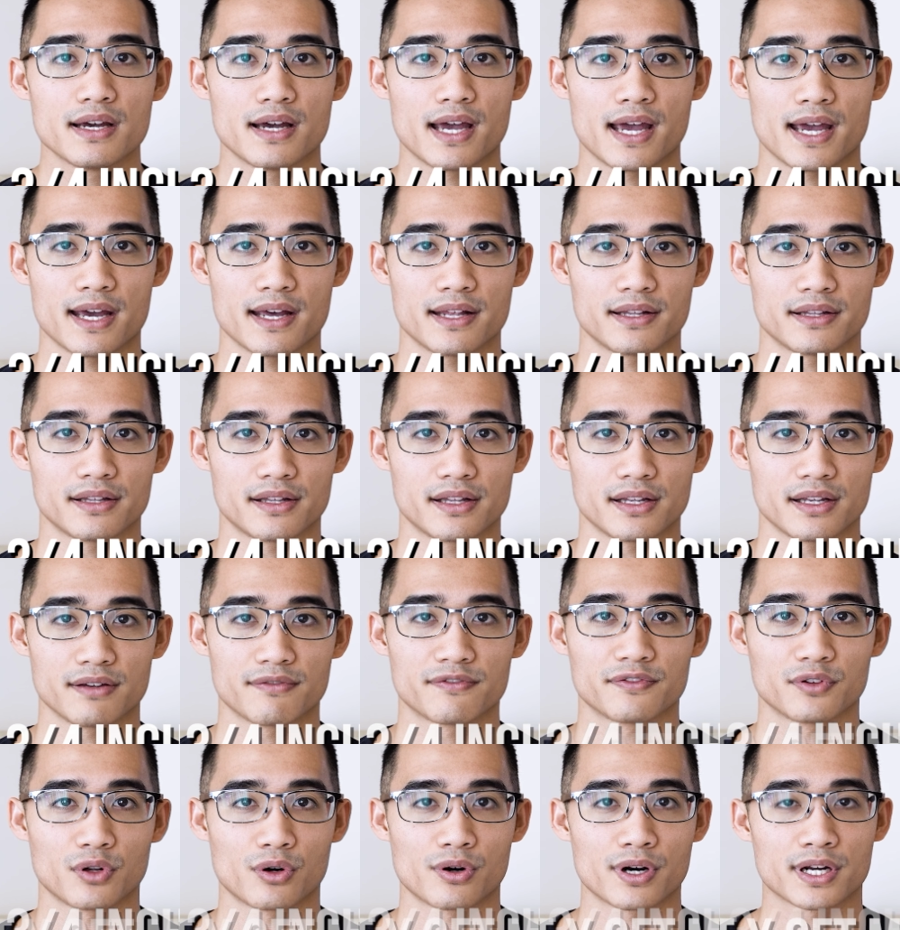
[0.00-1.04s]
And the
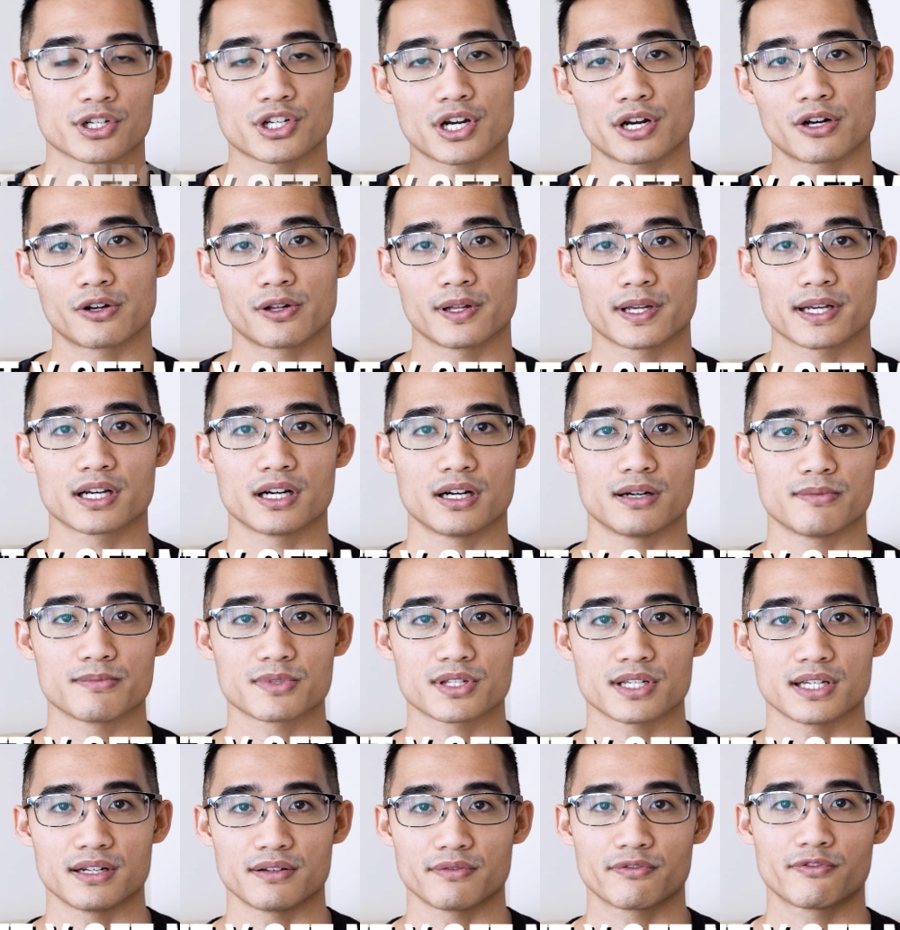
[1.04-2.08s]
flooring generally
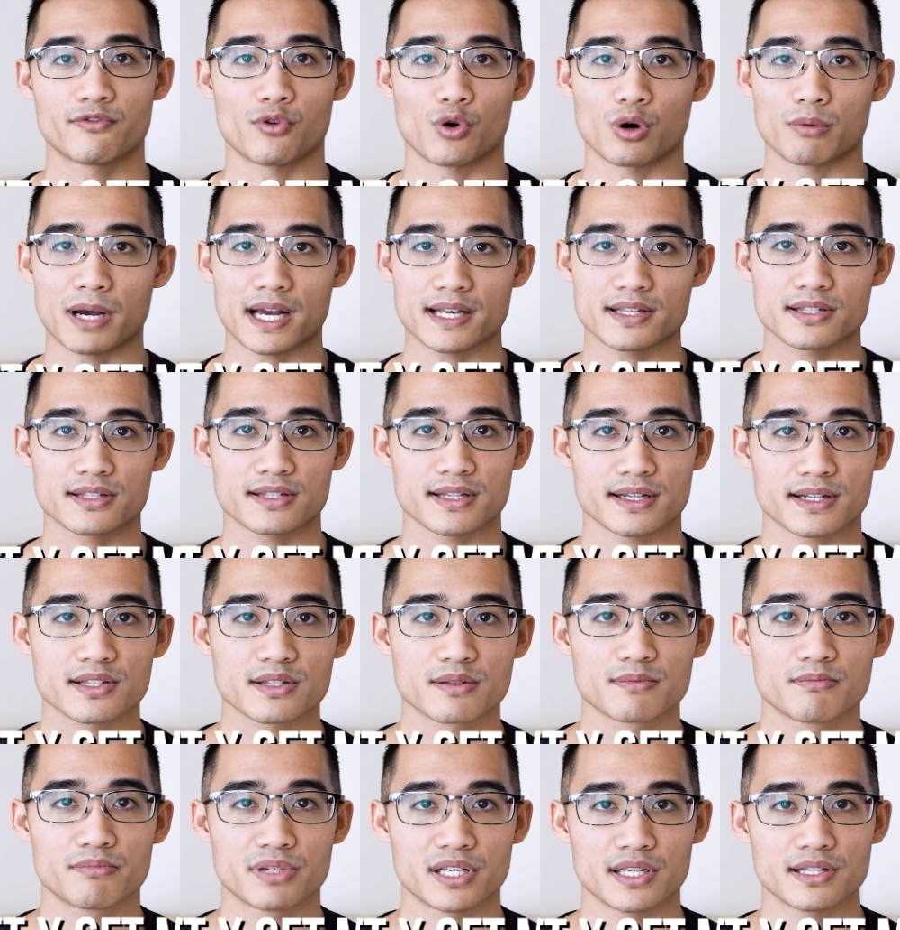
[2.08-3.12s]
comes in
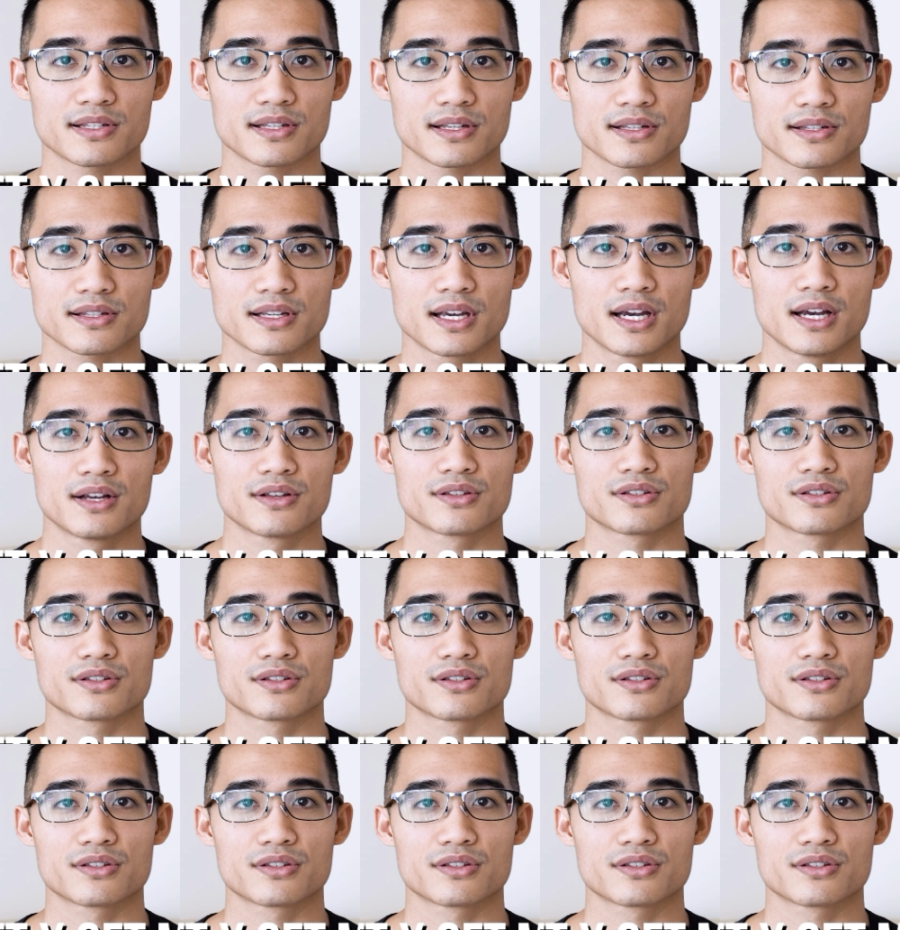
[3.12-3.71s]
4x6 pieces.